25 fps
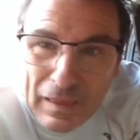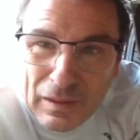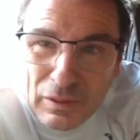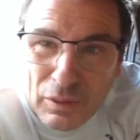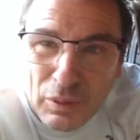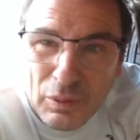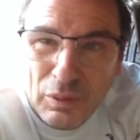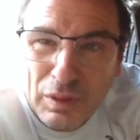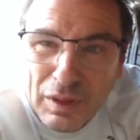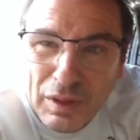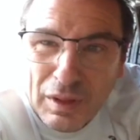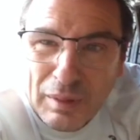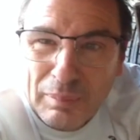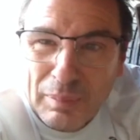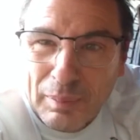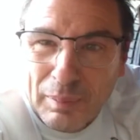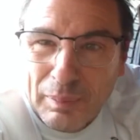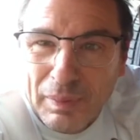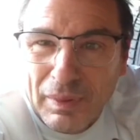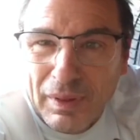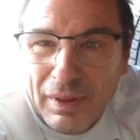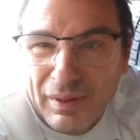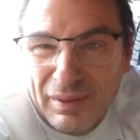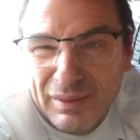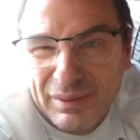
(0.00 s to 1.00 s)
Totally
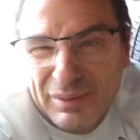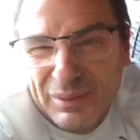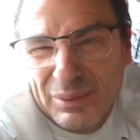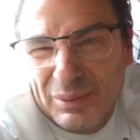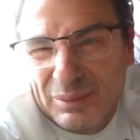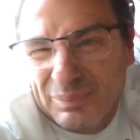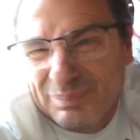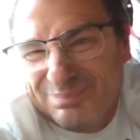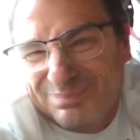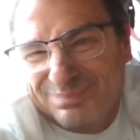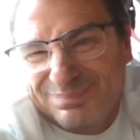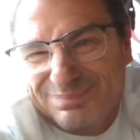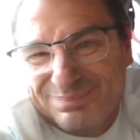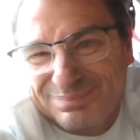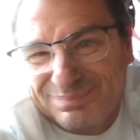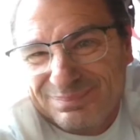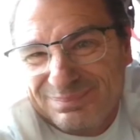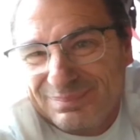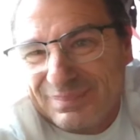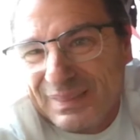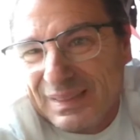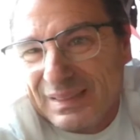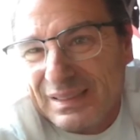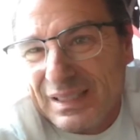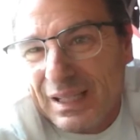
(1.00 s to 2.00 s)
unprepared.
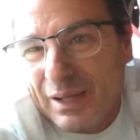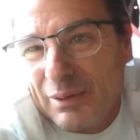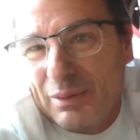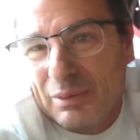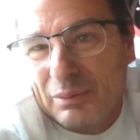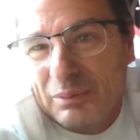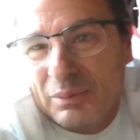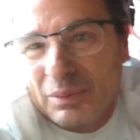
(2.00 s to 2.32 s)
That's how I